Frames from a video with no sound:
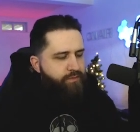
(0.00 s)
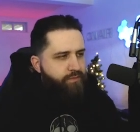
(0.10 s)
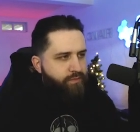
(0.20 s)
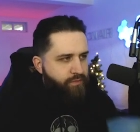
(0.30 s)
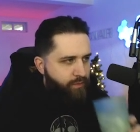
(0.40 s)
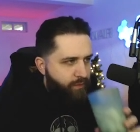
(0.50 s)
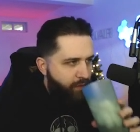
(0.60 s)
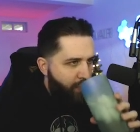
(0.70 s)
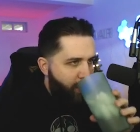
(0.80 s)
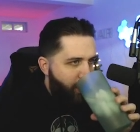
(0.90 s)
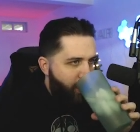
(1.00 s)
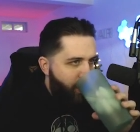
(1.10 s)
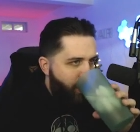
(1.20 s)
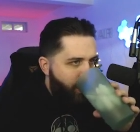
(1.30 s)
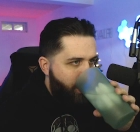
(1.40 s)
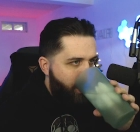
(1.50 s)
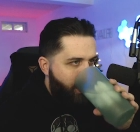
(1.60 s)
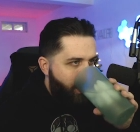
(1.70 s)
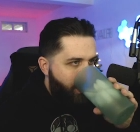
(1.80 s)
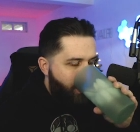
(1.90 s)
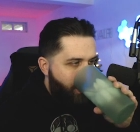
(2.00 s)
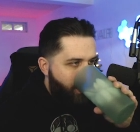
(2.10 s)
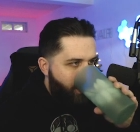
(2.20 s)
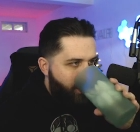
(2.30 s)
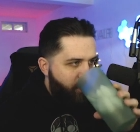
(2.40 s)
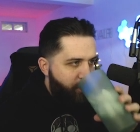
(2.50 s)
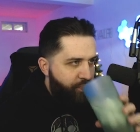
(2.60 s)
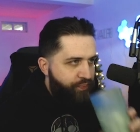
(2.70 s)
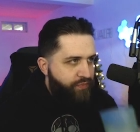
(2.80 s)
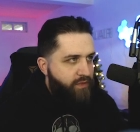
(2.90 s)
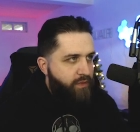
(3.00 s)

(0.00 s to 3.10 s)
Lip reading: Nothing is said.